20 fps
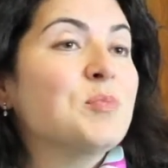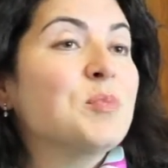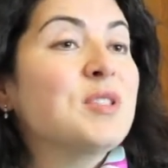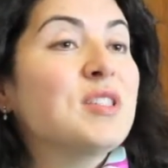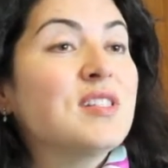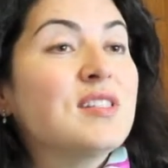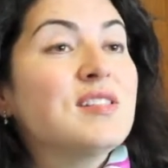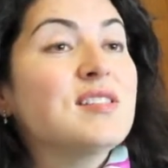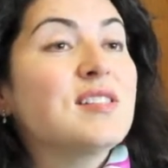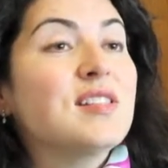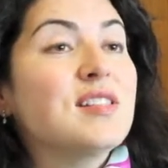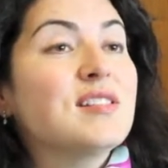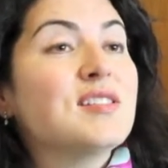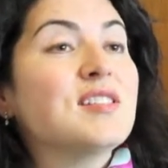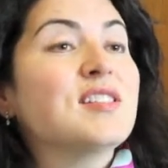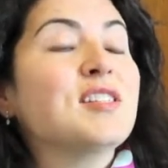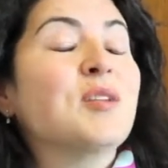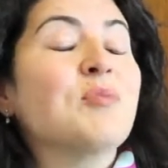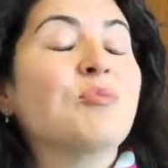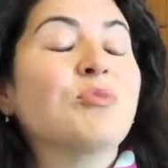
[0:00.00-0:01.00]
But this
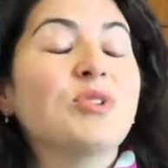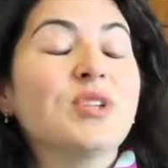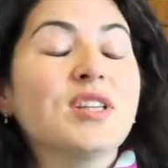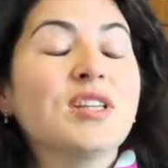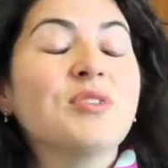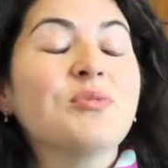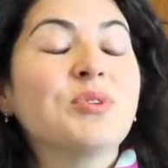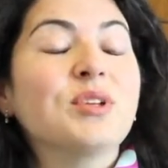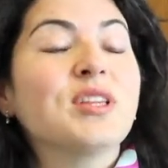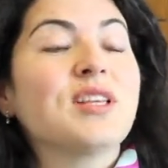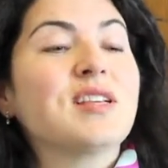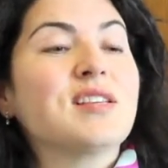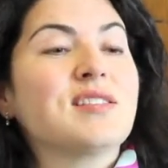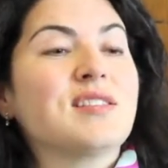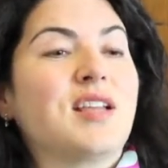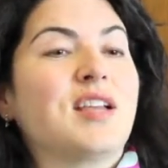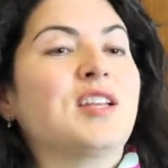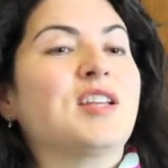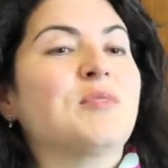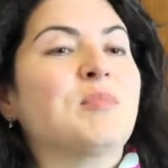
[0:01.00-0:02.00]
season I'm really, really
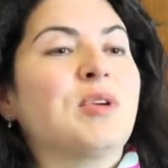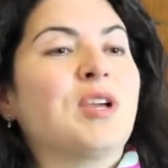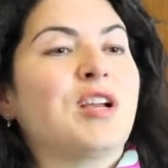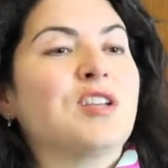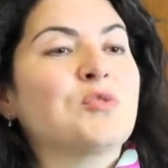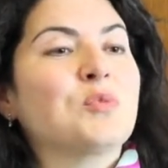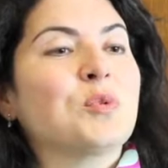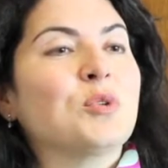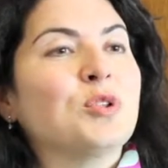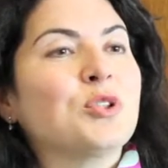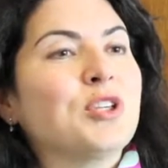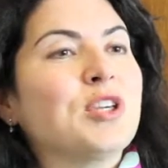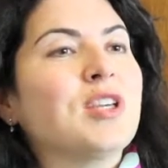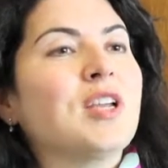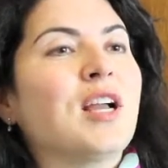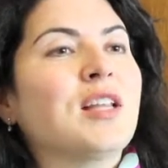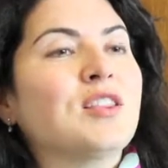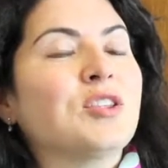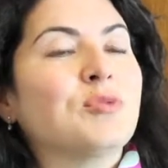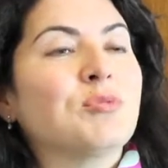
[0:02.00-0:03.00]
excited because we're looking
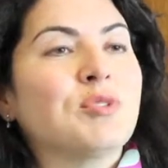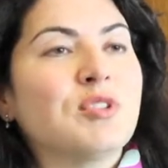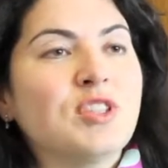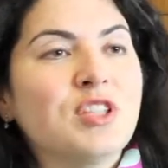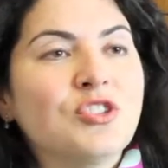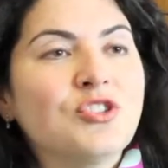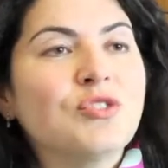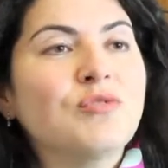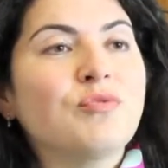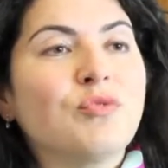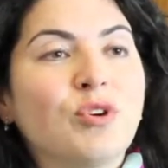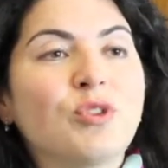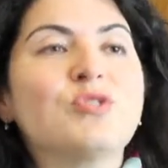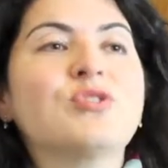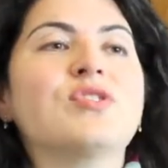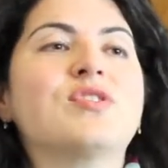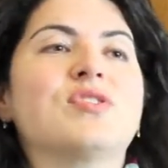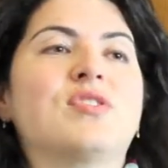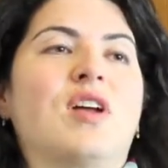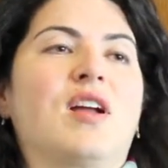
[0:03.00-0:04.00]
at the religion
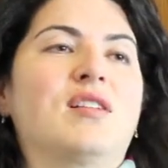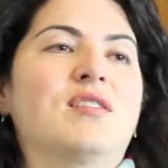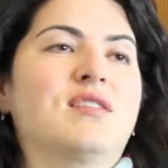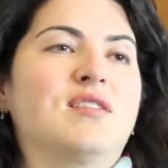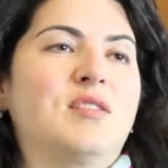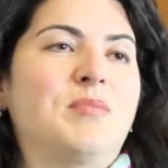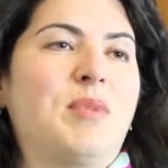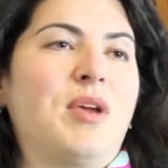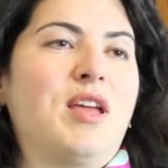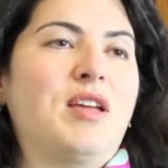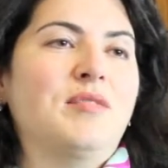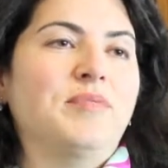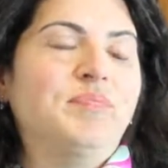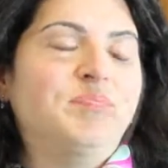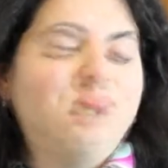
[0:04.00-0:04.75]
versus science debate.